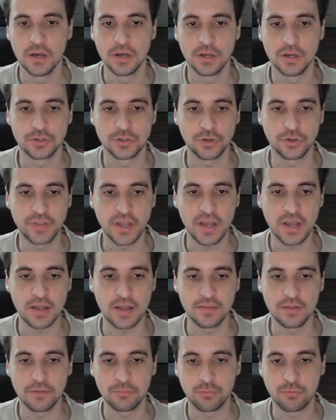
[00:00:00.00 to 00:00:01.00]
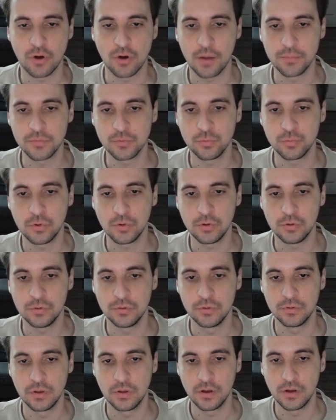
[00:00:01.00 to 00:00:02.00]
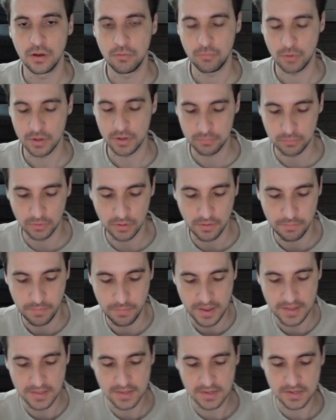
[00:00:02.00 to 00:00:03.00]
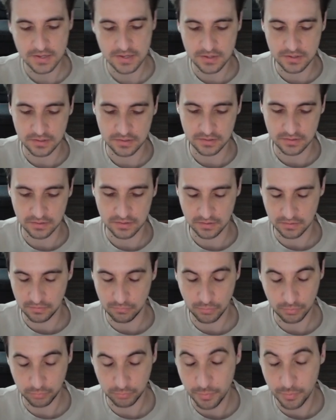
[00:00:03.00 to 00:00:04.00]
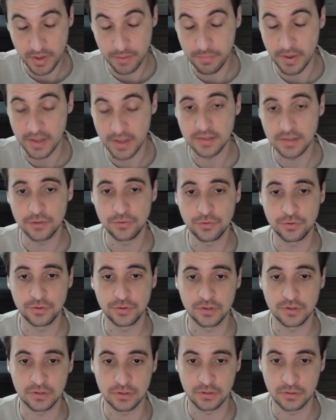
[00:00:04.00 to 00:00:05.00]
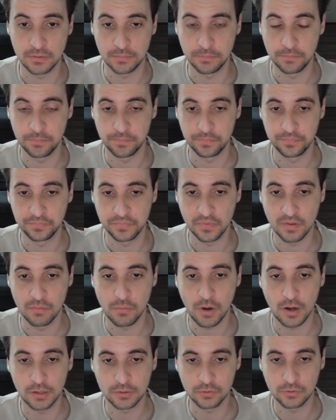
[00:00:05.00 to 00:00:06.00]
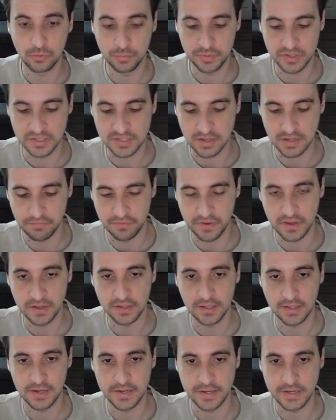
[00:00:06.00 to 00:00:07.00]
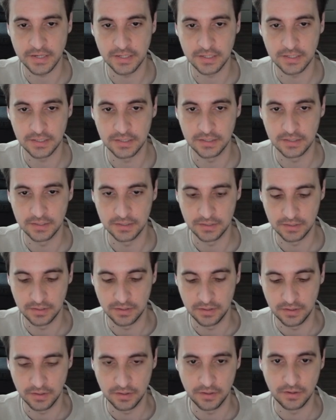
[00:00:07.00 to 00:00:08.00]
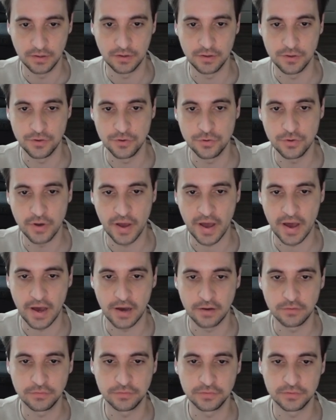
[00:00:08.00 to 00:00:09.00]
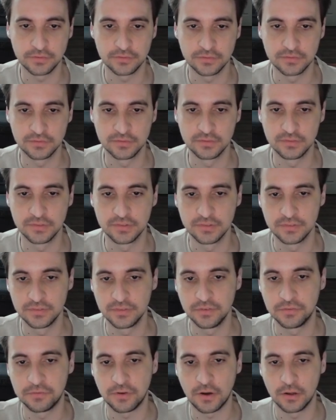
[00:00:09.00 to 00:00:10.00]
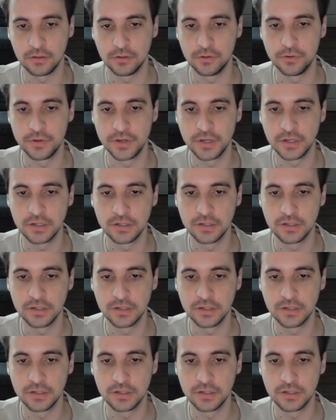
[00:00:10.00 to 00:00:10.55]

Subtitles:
So then the prompt what will be appended to the model will be something like, you have the following